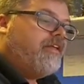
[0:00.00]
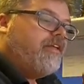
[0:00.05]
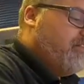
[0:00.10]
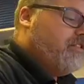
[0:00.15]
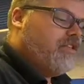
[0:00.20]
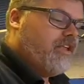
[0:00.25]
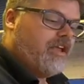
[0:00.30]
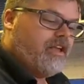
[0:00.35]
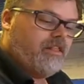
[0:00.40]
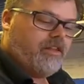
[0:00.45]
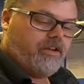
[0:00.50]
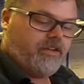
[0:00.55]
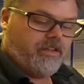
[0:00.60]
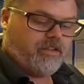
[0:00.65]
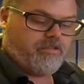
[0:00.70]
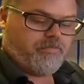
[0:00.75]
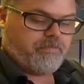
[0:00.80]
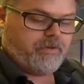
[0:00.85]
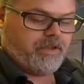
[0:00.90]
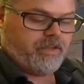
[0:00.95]
Let's take a look at
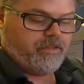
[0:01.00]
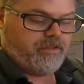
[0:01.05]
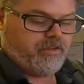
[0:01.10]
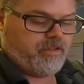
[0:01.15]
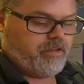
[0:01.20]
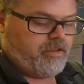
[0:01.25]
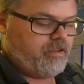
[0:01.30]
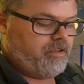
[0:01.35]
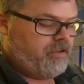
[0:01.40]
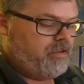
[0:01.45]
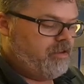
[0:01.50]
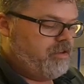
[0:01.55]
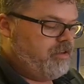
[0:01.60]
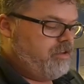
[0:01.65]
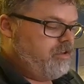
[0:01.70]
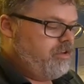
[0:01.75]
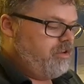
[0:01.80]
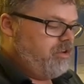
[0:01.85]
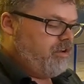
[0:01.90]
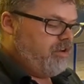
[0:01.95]
this piece.
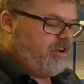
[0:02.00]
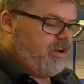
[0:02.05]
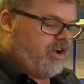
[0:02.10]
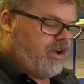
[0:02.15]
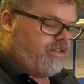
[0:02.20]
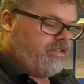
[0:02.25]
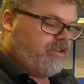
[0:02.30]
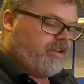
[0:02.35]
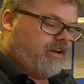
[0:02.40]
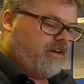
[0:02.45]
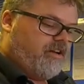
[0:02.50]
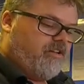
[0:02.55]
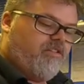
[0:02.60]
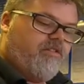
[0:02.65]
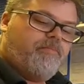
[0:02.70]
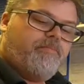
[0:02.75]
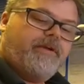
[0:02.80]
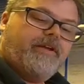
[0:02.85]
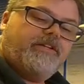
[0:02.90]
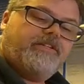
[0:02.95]
Oh, it's got
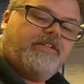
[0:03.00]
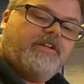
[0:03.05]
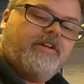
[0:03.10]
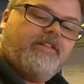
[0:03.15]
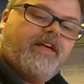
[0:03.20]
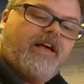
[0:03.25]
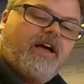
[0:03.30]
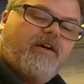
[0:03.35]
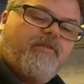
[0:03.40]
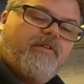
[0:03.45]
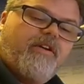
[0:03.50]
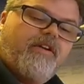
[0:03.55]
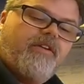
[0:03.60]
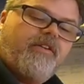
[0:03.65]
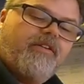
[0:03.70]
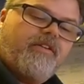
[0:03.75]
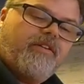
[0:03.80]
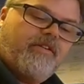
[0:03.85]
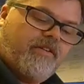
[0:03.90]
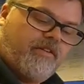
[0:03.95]
another piece. Look at that one.
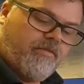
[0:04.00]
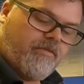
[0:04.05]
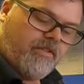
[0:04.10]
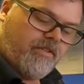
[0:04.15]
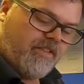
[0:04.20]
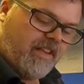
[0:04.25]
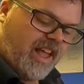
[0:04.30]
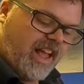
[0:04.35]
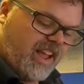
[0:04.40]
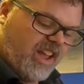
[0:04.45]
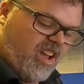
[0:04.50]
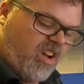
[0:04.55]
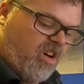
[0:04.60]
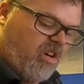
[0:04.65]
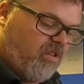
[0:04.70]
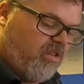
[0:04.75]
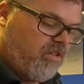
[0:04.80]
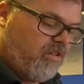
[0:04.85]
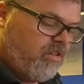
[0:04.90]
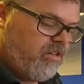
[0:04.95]
Where does that
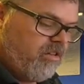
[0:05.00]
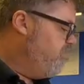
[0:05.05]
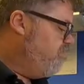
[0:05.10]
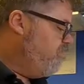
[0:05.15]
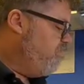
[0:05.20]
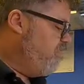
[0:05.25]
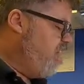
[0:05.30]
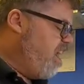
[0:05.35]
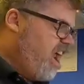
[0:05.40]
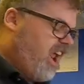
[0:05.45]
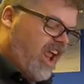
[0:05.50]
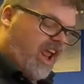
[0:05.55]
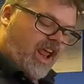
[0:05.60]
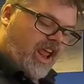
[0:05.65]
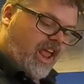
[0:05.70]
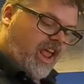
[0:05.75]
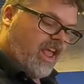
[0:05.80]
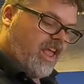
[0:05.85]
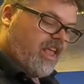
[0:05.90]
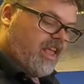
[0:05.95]
go?
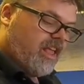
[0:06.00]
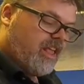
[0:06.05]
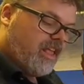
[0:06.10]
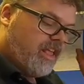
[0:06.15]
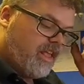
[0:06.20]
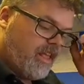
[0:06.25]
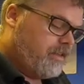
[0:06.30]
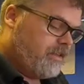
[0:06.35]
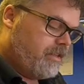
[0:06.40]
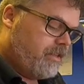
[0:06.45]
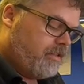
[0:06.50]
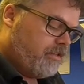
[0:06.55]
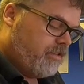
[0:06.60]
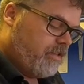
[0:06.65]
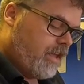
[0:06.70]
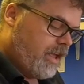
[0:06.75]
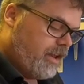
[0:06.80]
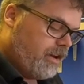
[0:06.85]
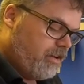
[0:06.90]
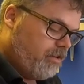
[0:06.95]
Frig! So
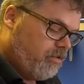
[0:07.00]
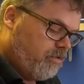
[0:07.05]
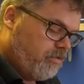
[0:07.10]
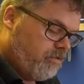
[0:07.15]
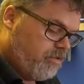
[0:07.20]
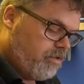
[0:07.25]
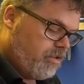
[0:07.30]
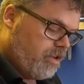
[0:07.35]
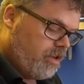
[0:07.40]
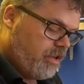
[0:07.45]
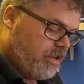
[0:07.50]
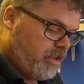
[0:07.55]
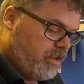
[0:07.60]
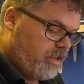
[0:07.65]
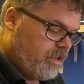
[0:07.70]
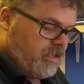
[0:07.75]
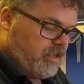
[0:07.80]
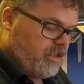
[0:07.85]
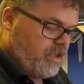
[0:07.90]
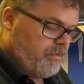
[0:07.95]
that goes
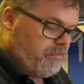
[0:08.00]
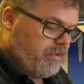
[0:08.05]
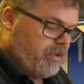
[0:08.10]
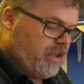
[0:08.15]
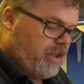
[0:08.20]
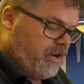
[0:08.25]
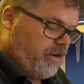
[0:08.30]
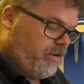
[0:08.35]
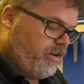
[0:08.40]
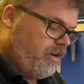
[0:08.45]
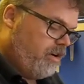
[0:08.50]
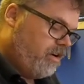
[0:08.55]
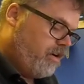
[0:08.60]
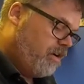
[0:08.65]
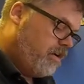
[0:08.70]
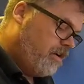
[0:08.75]
up here.